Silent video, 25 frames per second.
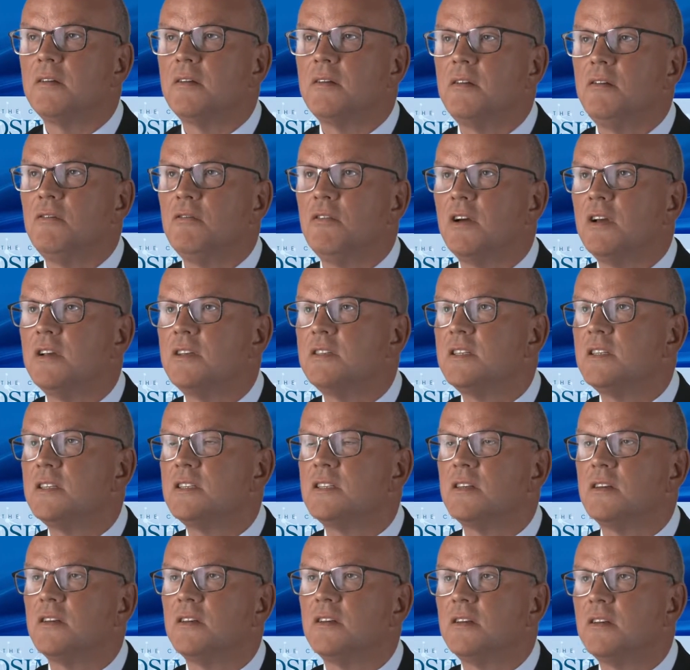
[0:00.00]

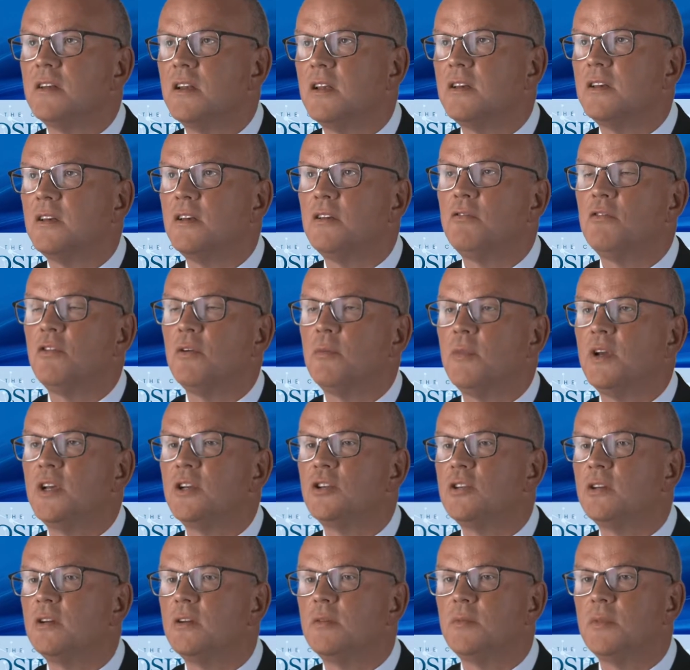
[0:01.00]
devices and
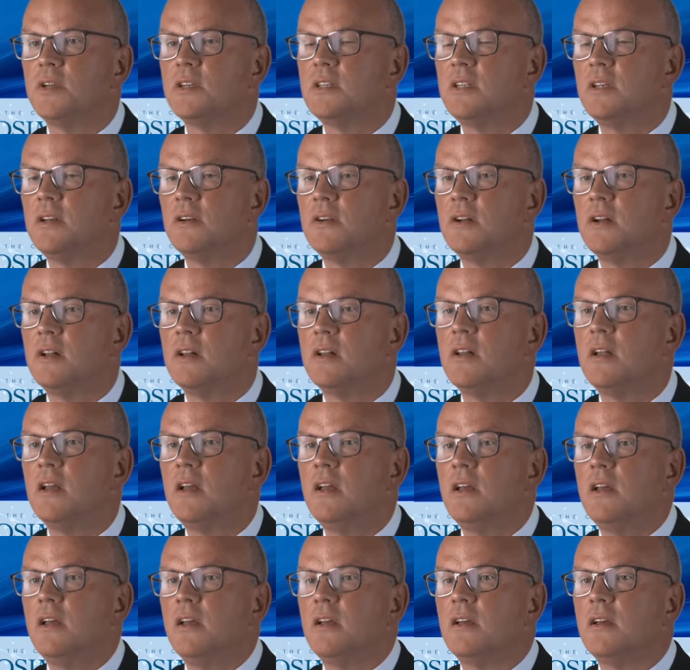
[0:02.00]
informational material.
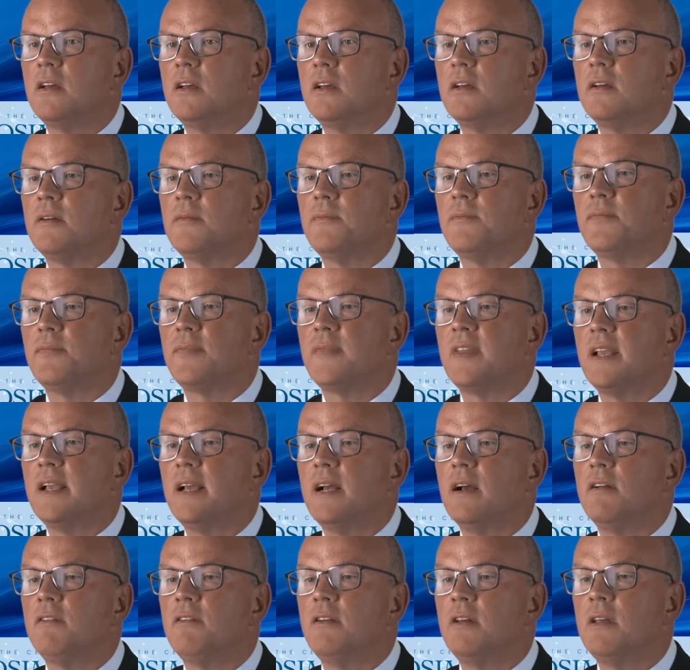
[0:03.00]

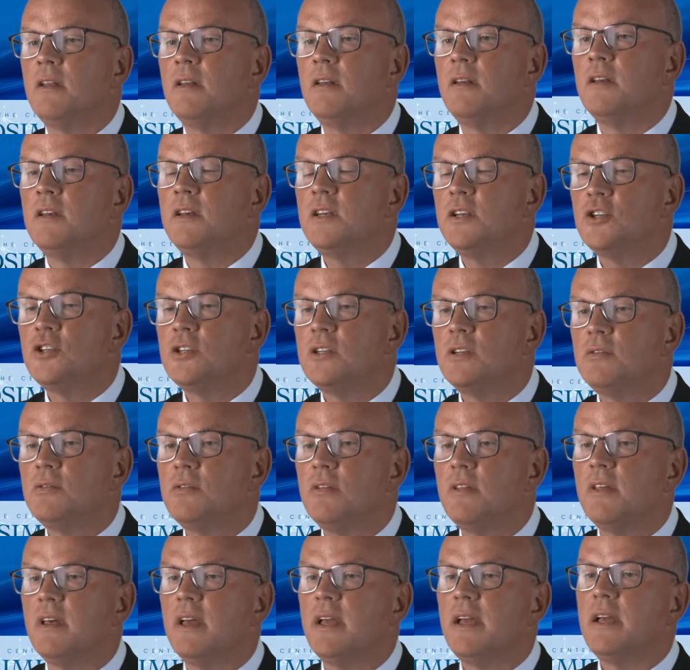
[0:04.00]
In addition to
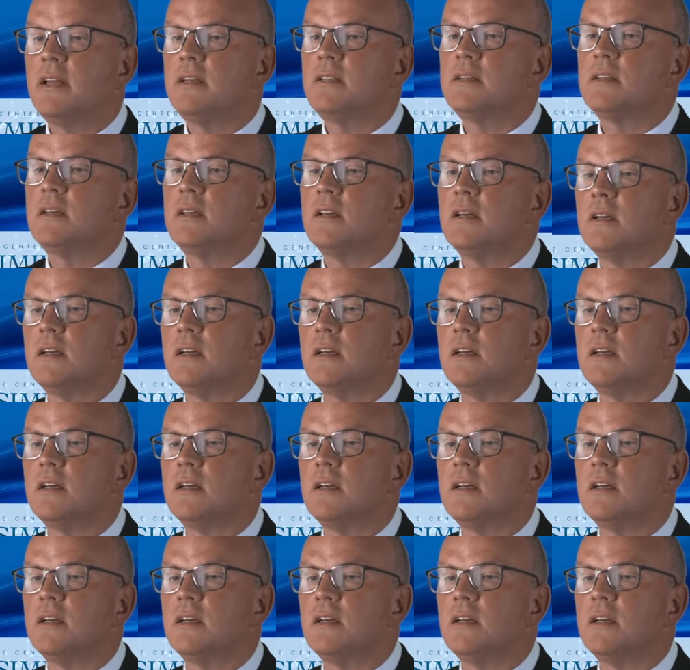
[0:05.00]
that,